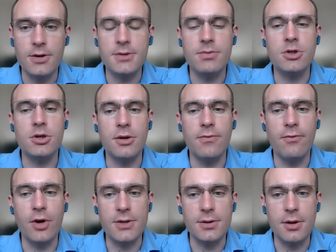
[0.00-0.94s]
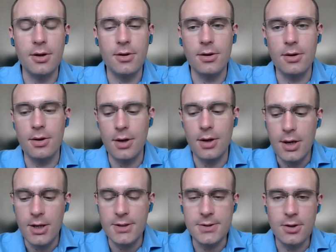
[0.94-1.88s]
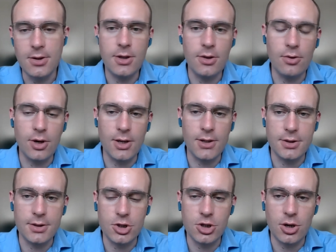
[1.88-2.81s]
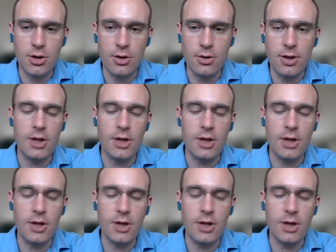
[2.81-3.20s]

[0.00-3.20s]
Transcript: especially vaccinated, it's not yet the case in China.